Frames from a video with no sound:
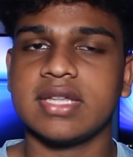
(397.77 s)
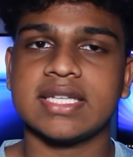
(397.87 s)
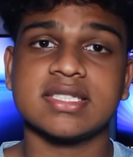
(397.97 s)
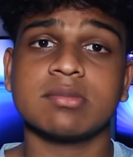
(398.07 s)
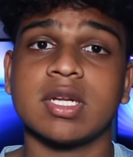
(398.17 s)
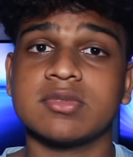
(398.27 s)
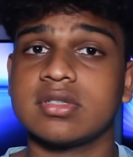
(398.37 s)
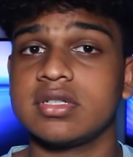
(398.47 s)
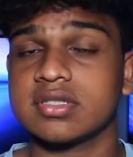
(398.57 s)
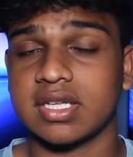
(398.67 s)
That sometimes
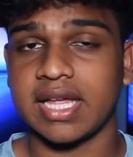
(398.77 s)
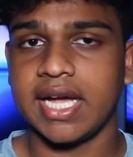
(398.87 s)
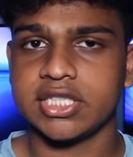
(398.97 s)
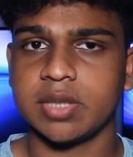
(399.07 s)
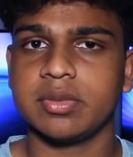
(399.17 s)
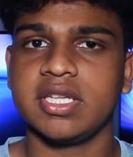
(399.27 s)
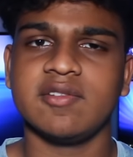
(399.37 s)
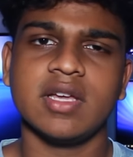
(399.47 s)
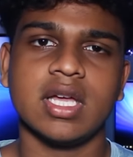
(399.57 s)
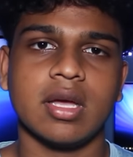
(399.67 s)
clears the cache, I
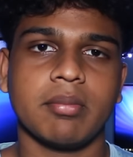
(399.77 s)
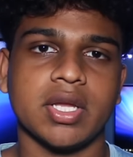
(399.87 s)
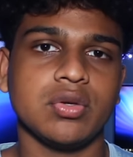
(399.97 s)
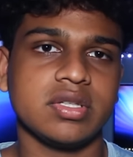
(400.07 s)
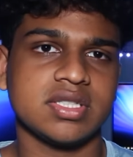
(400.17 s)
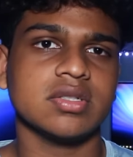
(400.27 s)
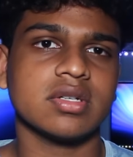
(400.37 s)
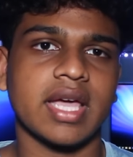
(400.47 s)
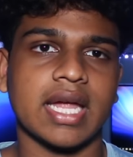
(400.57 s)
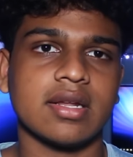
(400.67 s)
believe, but you still
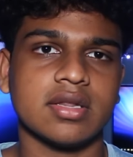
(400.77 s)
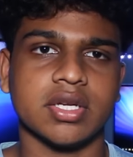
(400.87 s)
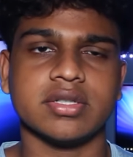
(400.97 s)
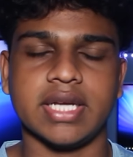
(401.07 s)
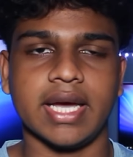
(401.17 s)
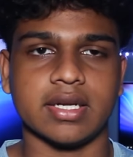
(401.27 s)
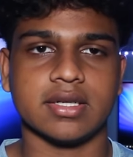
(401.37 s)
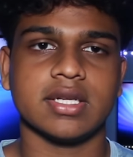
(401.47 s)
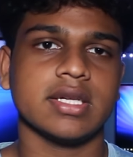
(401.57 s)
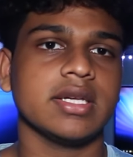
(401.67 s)
can't clear data.